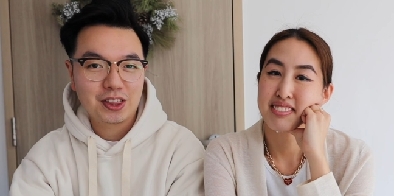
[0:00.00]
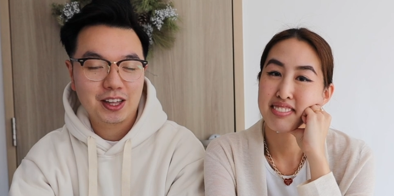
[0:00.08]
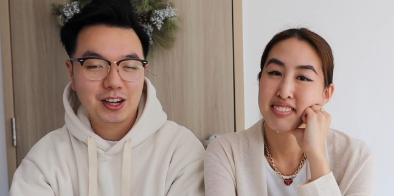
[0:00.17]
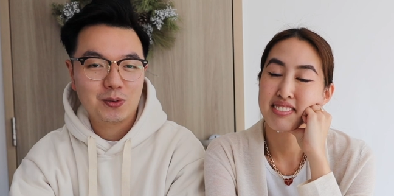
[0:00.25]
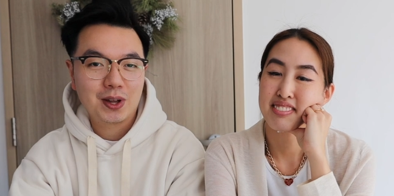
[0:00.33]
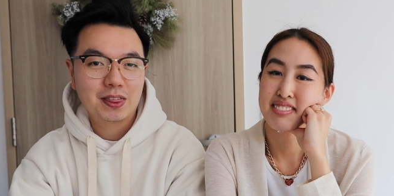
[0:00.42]

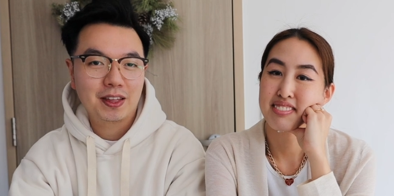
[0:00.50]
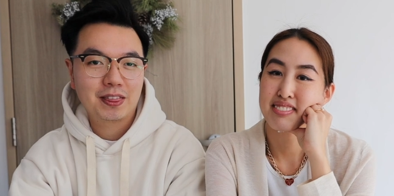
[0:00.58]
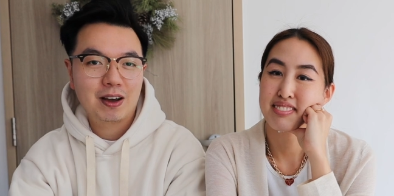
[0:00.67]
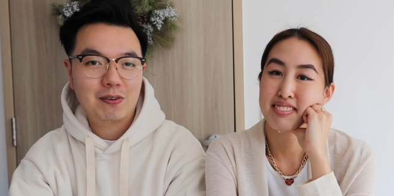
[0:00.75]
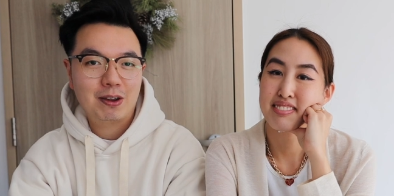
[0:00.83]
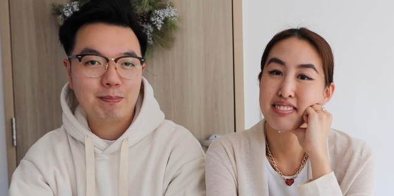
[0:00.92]
Speaker 1: think one
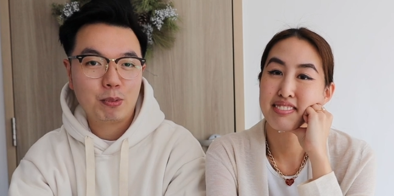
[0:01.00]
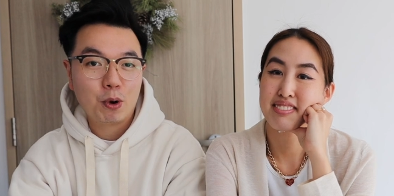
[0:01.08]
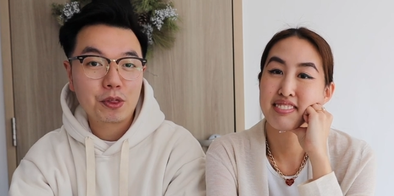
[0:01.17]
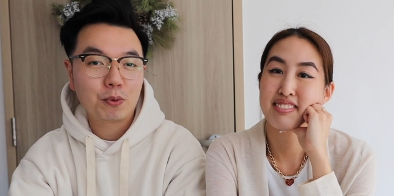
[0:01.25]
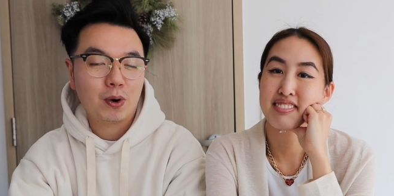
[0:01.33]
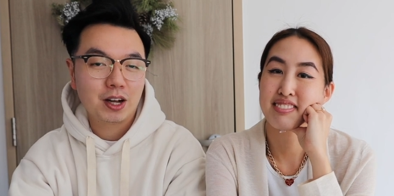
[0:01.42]
thing that we
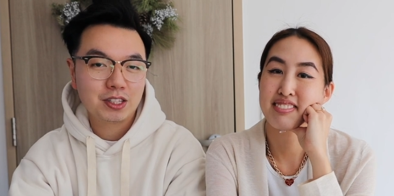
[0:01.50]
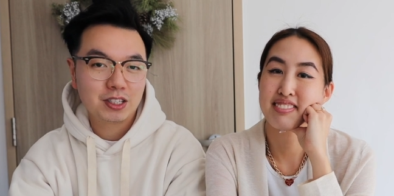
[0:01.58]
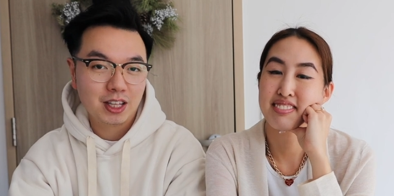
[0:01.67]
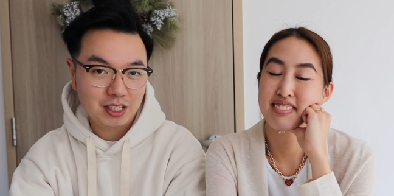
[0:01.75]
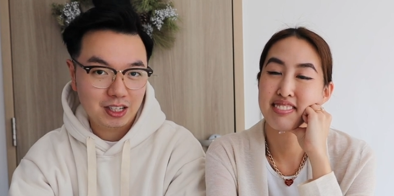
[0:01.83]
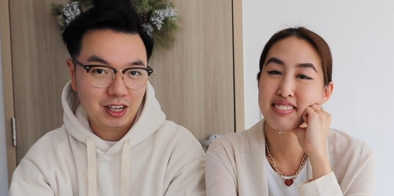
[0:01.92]
both want
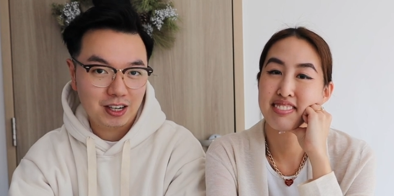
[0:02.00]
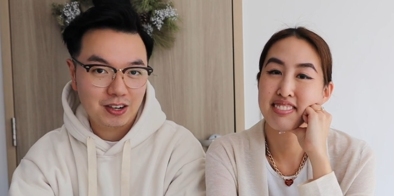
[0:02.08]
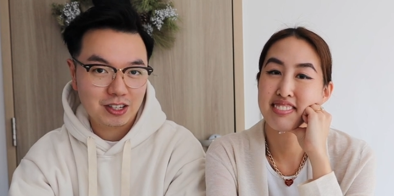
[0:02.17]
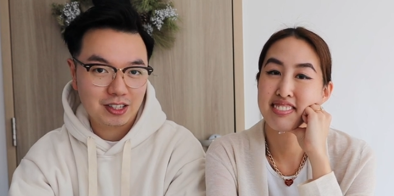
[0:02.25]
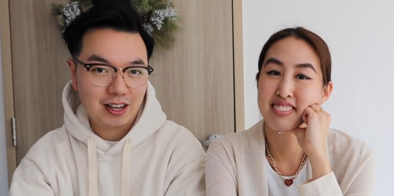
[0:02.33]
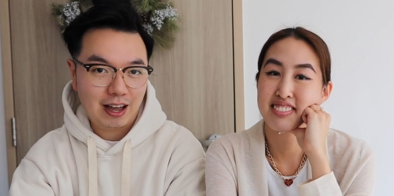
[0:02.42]
this
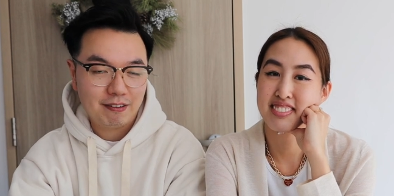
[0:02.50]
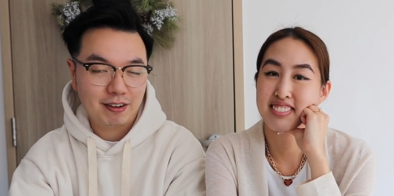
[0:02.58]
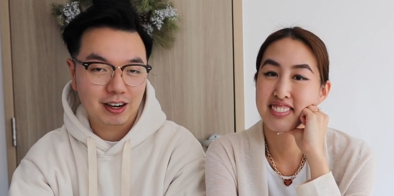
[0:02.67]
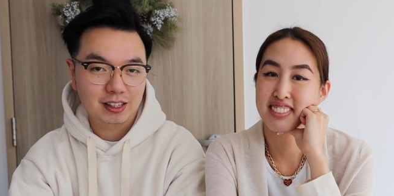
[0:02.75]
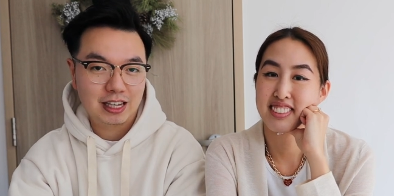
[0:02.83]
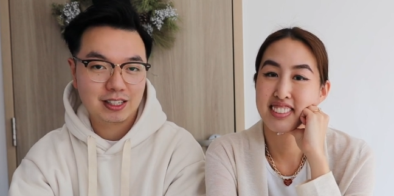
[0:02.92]
year is to
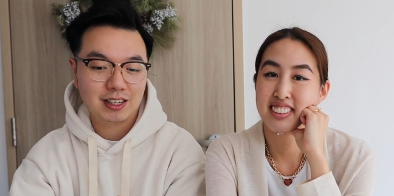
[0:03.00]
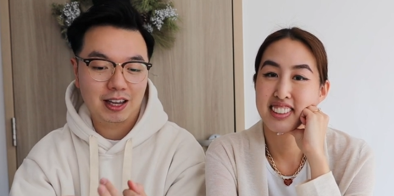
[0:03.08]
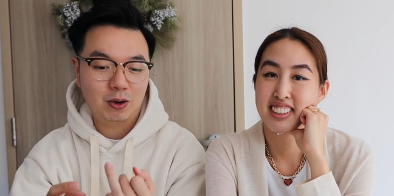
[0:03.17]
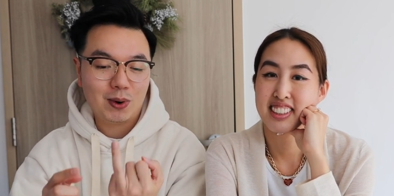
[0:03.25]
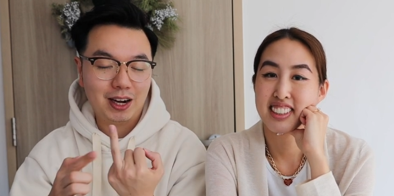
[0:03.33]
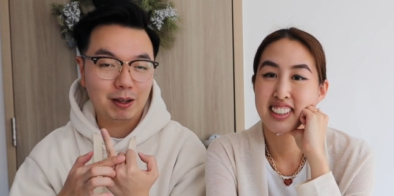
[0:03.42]
have at least
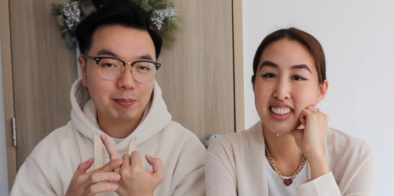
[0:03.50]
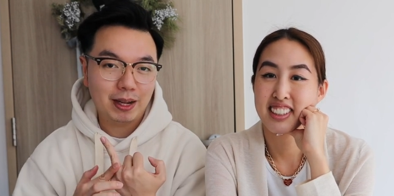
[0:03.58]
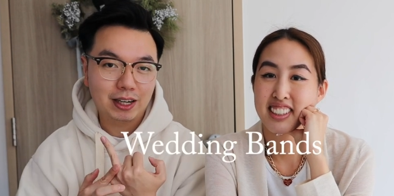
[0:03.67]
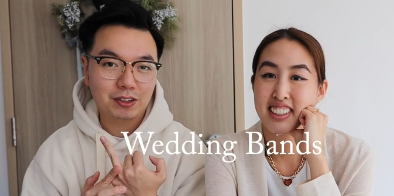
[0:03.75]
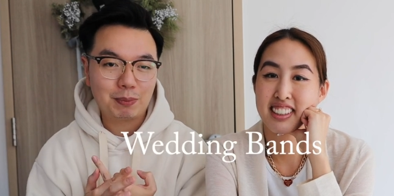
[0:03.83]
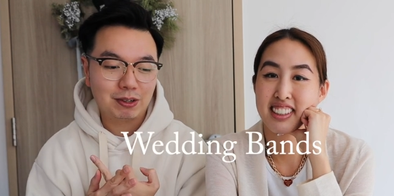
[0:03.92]
a wedding
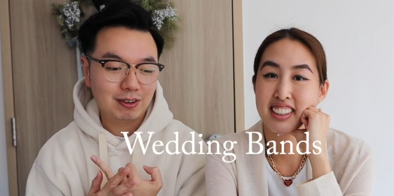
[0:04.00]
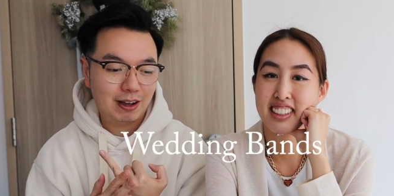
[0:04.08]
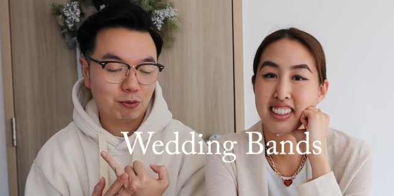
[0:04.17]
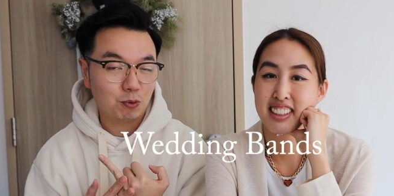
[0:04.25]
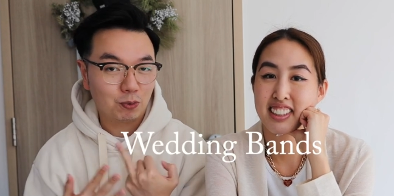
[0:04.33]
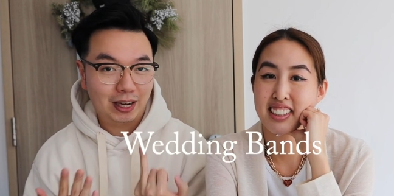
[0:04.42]
band. We don't
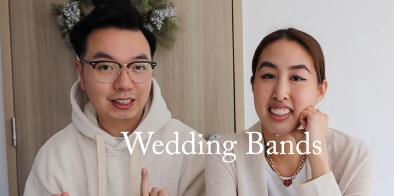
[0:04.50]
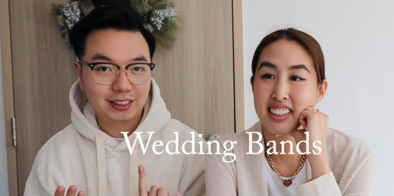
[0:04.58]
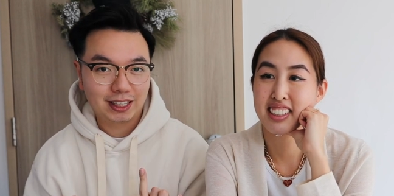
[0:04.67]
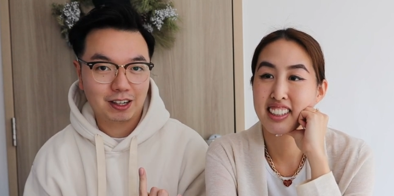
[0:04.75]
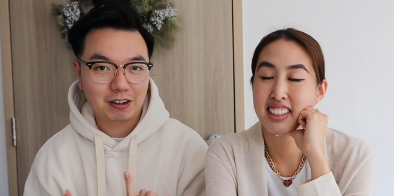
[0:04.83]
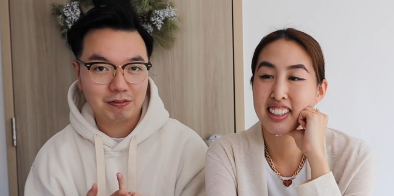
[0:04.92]
have
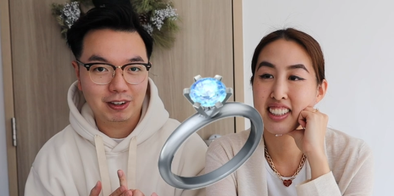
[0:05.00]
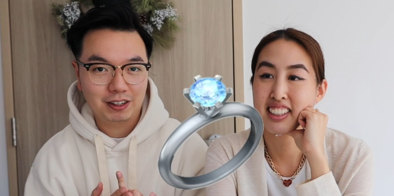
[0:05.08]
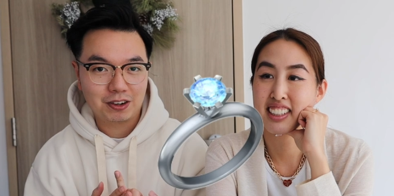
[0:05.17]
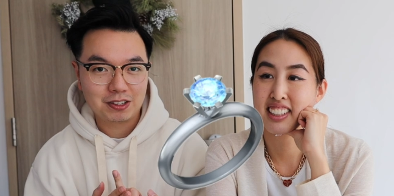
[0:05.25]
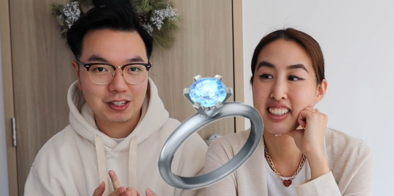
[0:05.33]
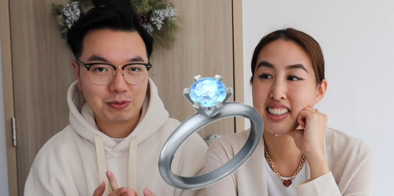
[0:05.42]
rings yet on our
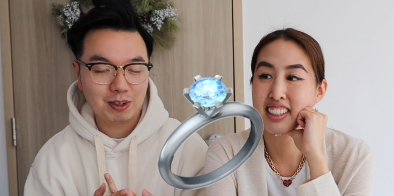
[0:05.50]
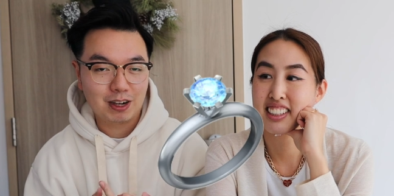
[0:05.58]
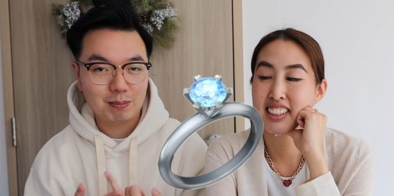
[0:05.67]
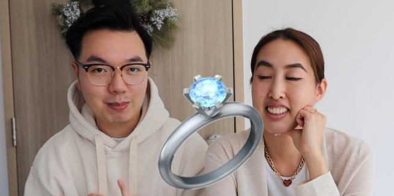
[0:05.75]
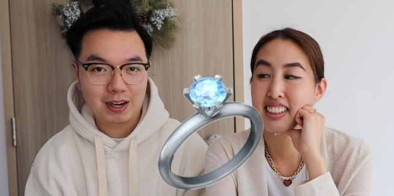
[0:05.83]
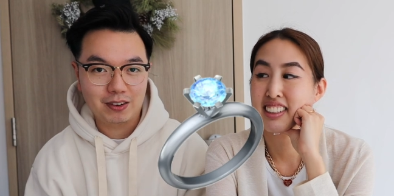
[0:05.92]
fingers since we
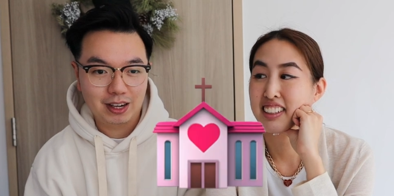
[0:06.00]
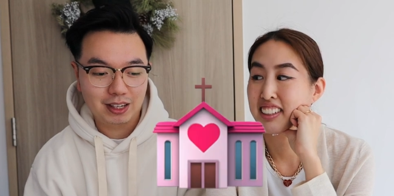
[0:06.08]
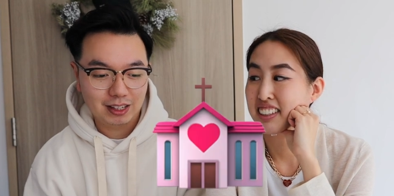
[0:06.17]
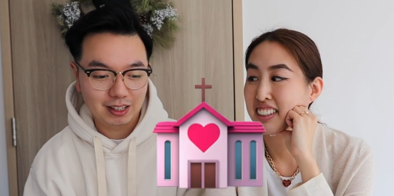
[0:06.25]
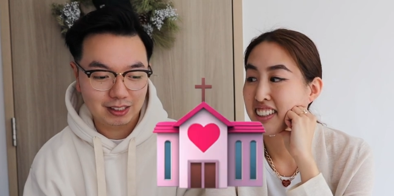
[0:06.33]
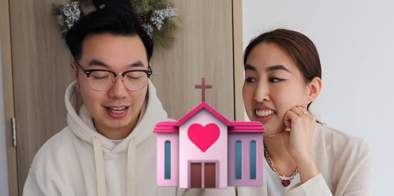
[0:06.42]
got
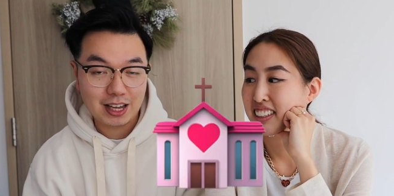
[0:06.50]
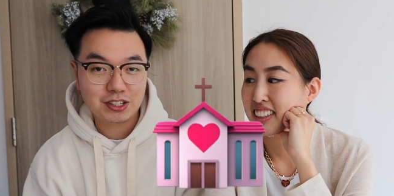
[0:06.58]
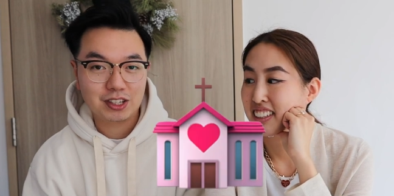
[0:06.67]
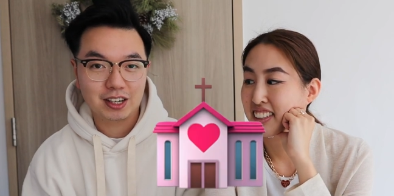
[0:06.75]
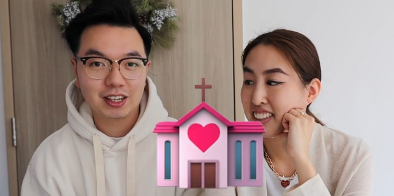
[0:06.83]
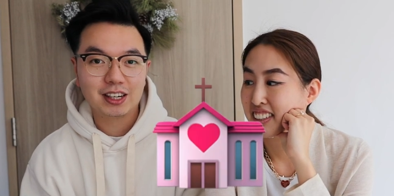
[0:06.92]
married uh,
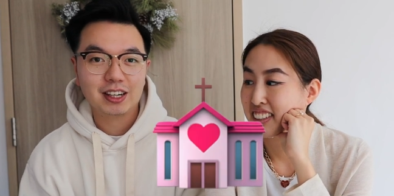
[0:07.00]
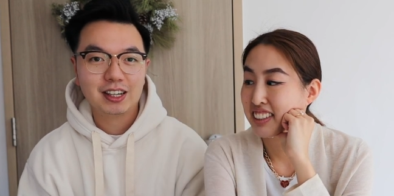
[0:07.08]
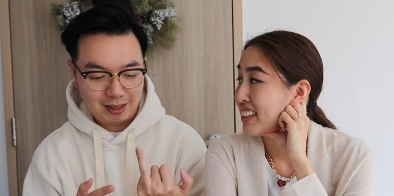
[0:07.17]
last year.